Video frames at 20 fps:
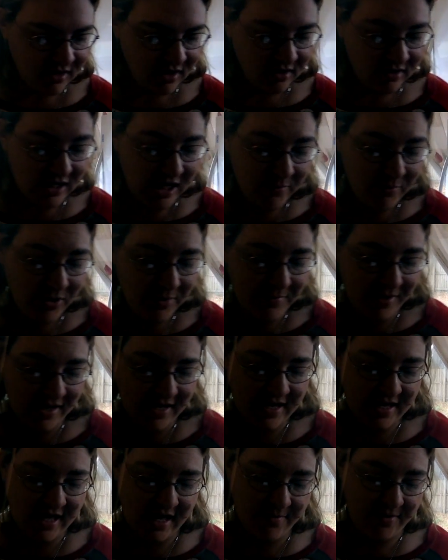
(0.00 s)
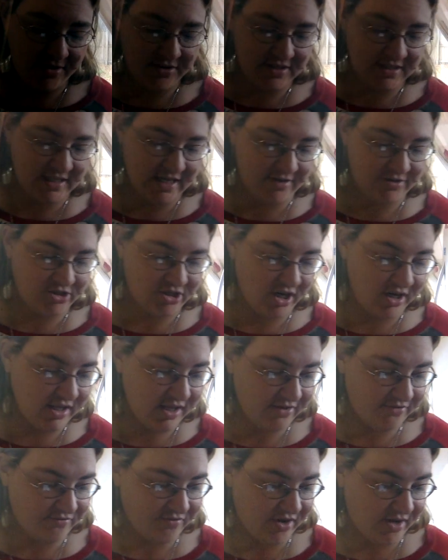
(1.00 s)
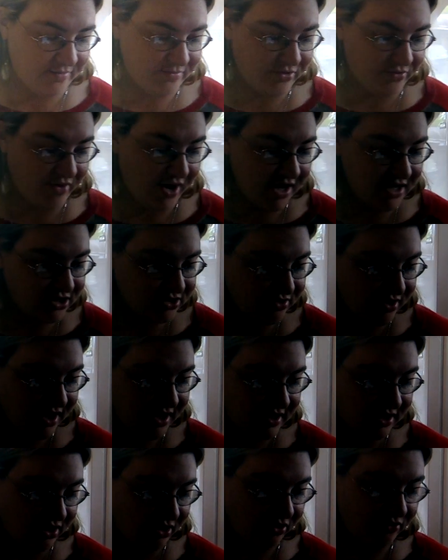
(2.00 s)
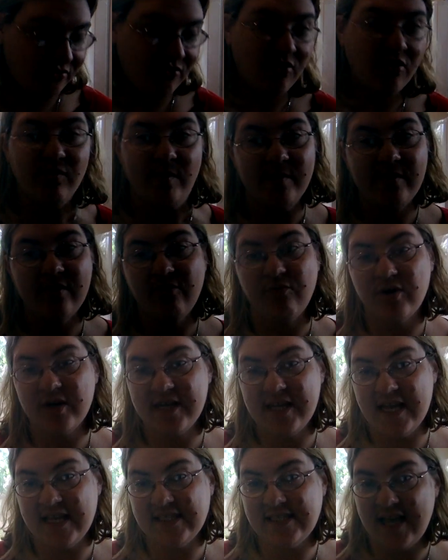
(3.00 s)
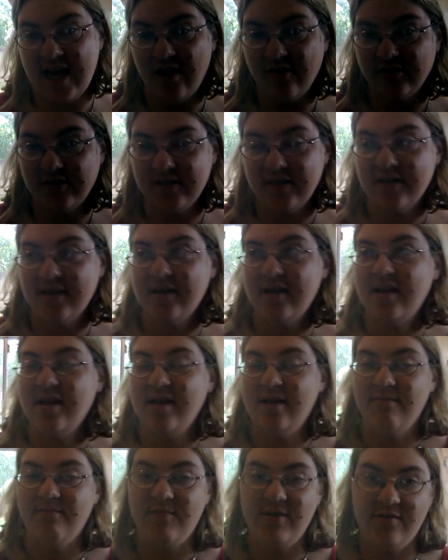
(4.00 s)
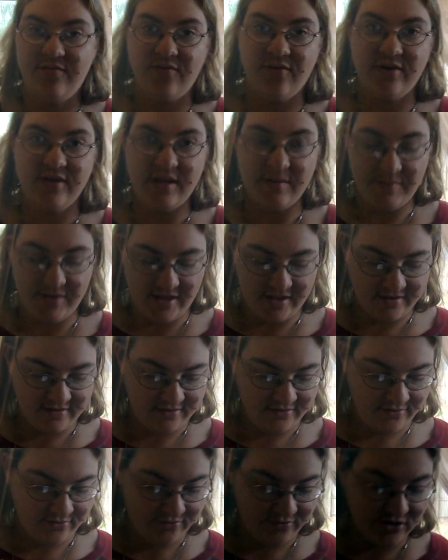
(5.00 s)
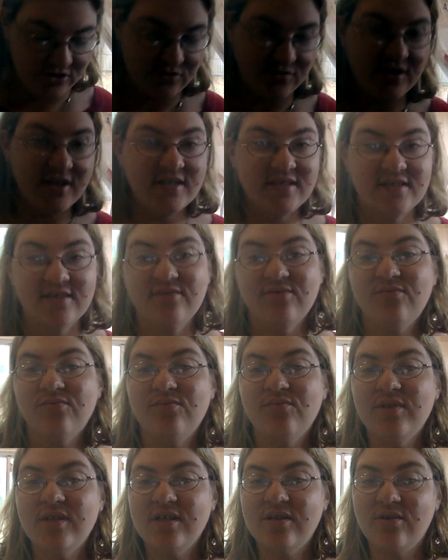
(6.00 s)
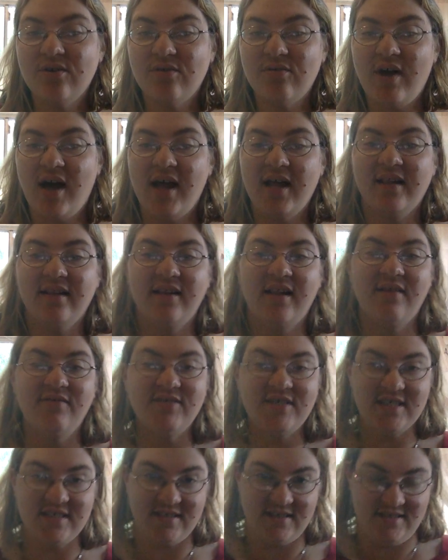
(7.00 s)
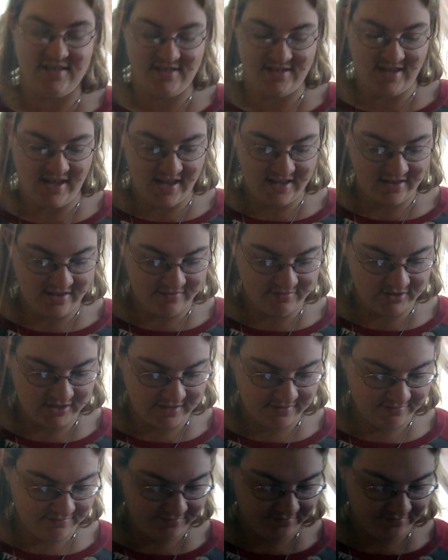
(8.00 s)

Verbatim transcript: Naomi and Becky came out to save Charlotte from the Riot Squad, and all four women were kicked out before the pin, which was really cool. I loved it. I loved it.